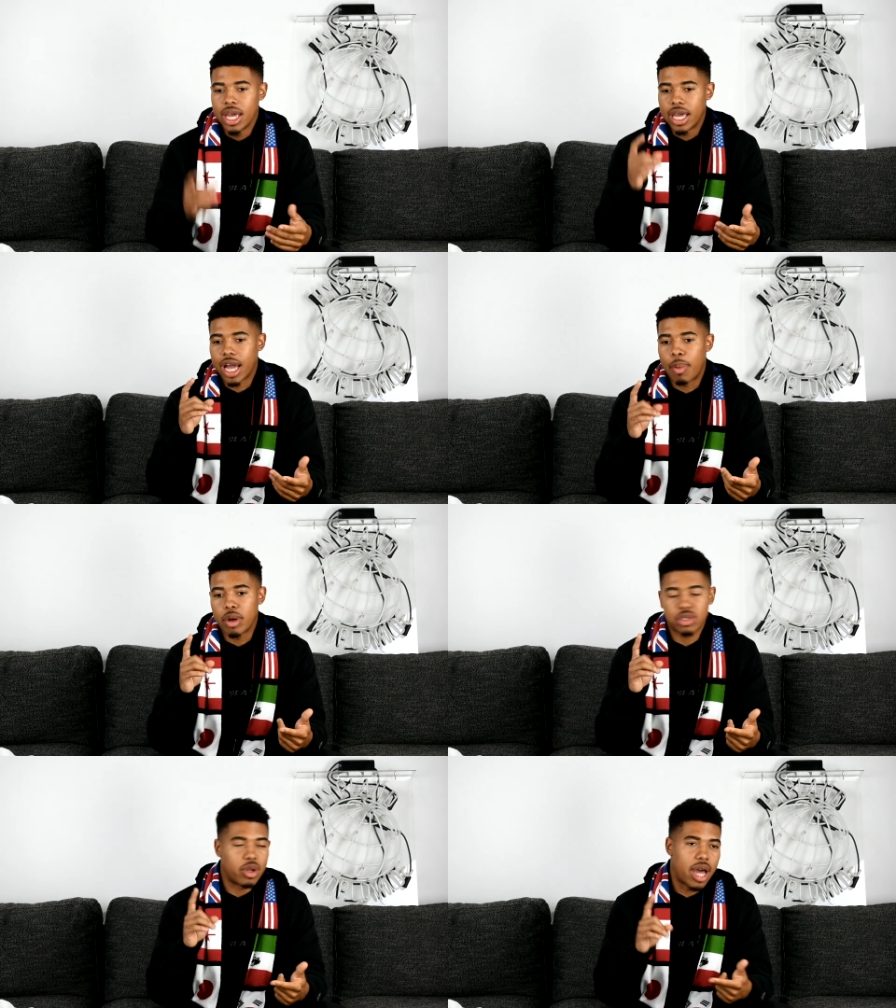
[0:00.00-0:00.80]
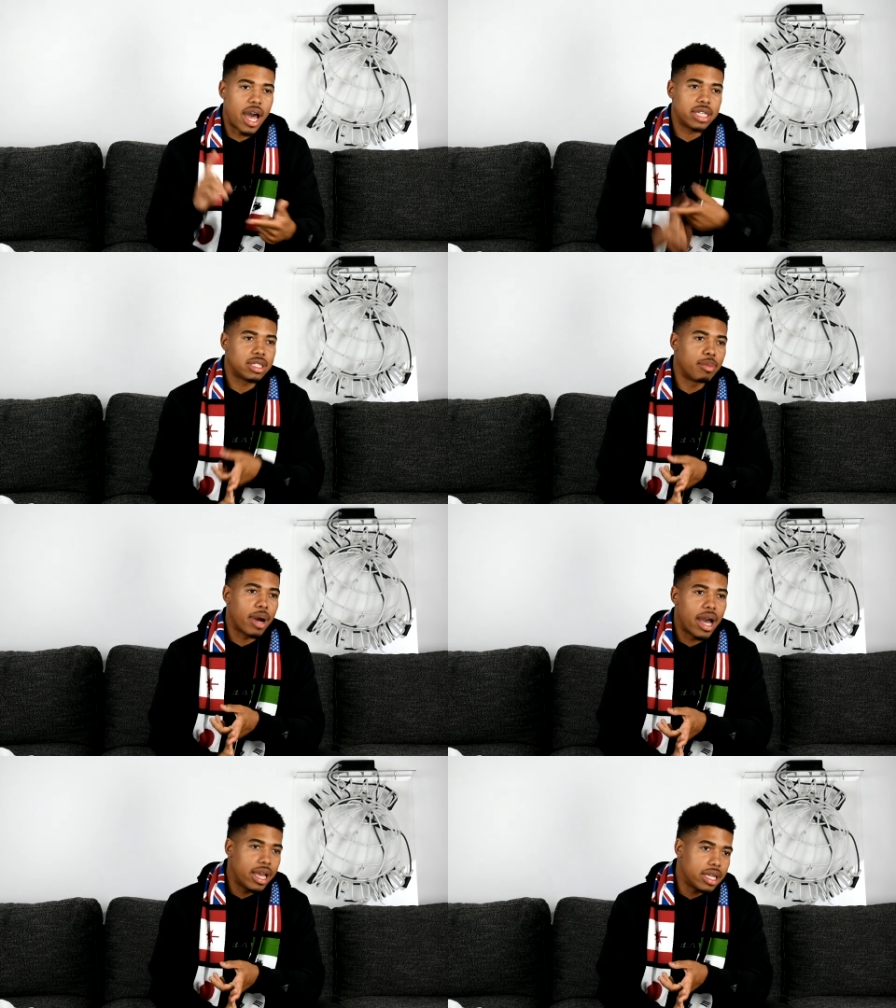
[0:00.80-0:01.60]
it got posted on High
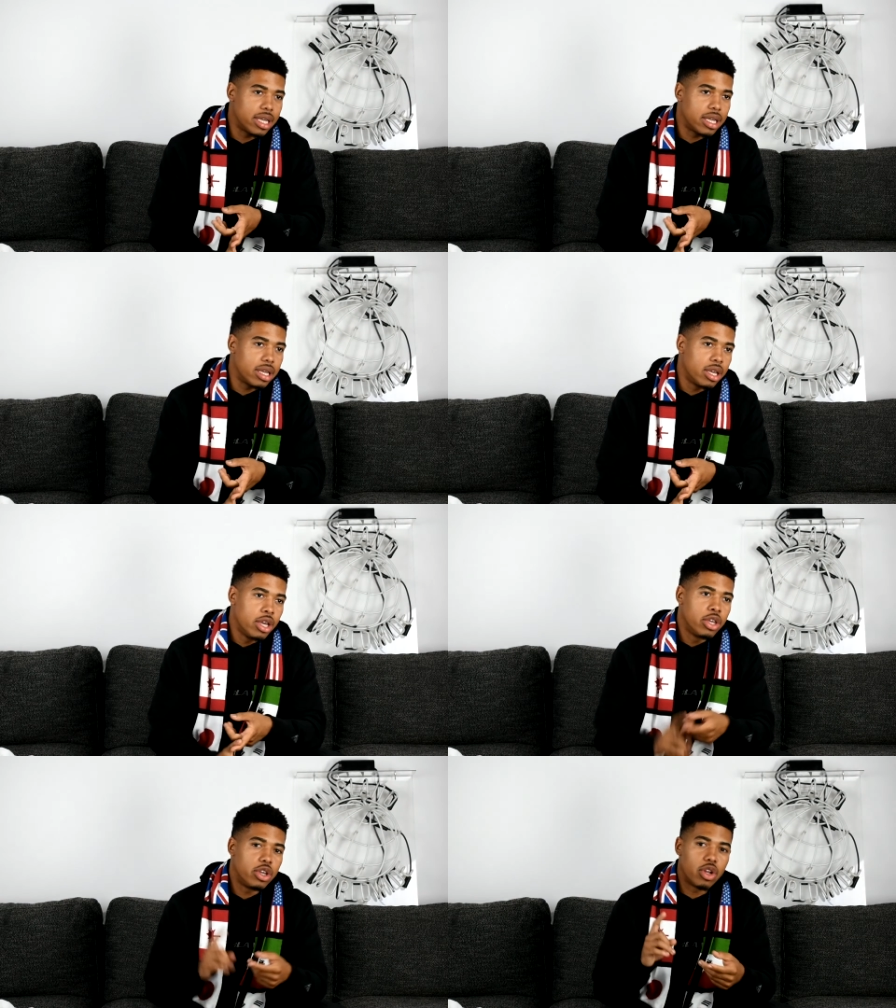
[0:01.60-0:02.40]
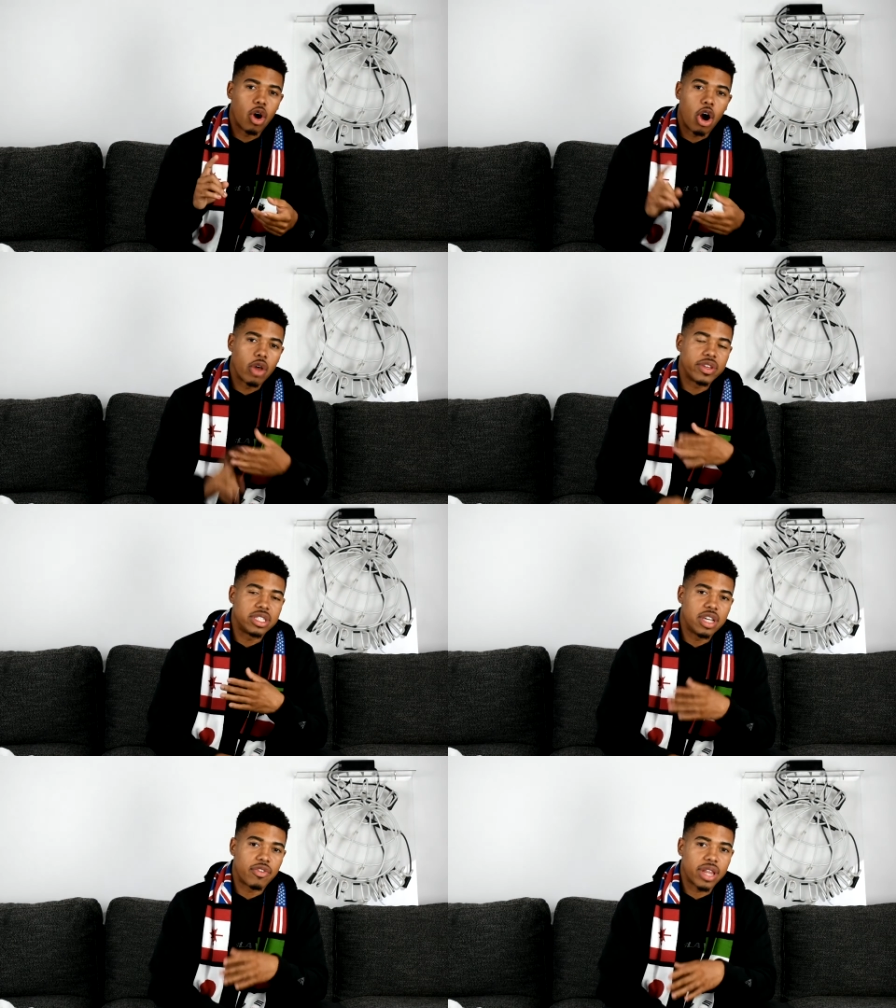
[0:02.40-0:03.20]
Snobiety, you know, all
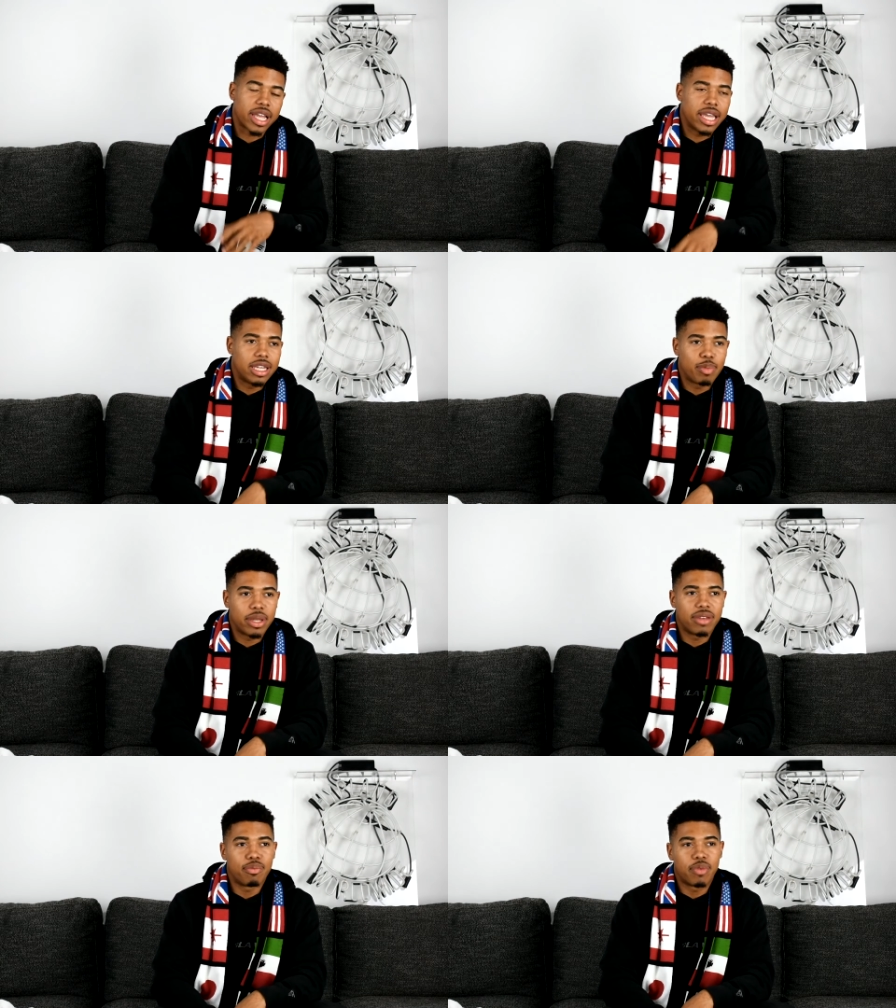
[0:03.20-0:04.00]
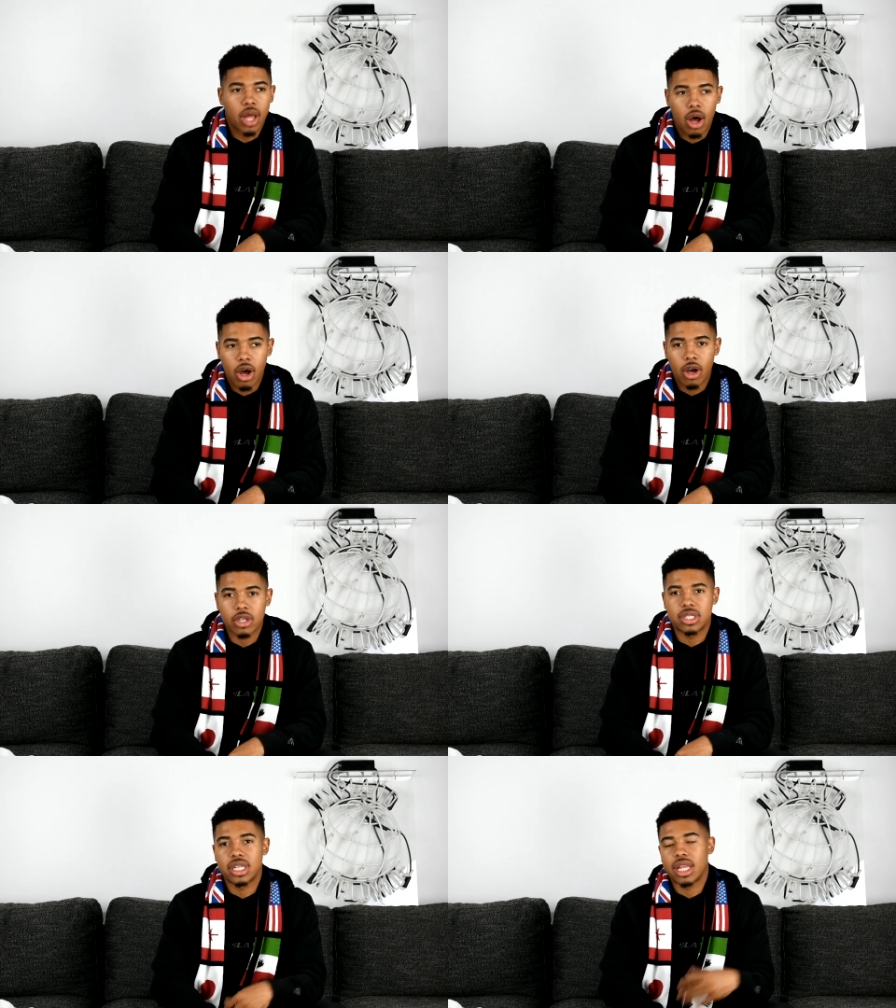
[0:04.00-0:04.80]
these different like independent
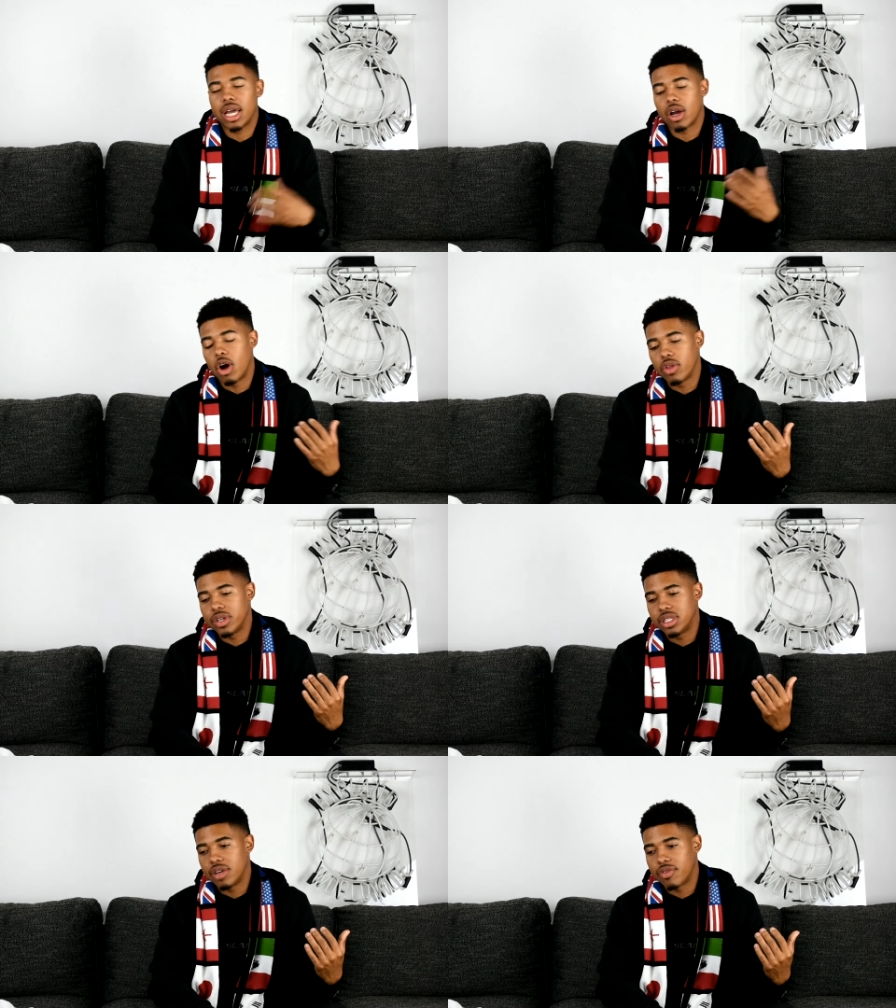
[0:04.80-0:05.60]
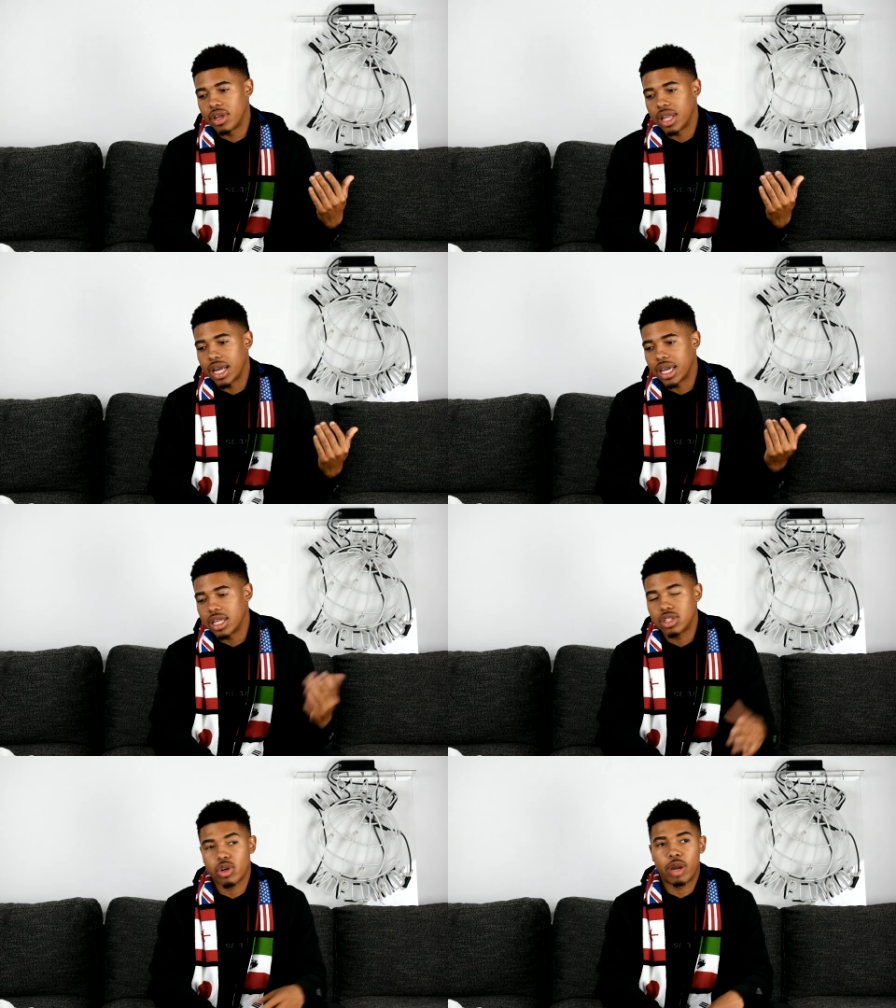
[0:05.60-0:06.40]
blogs and like all these different like
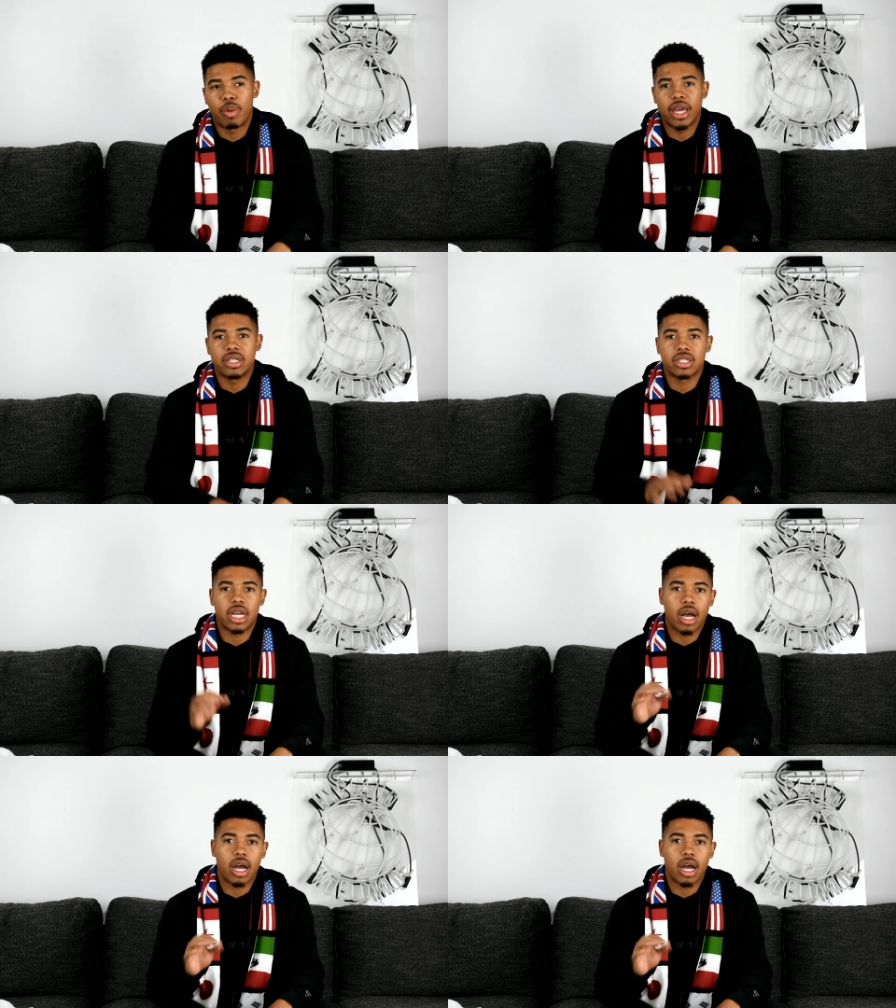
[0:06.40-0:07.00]
Instagram pages.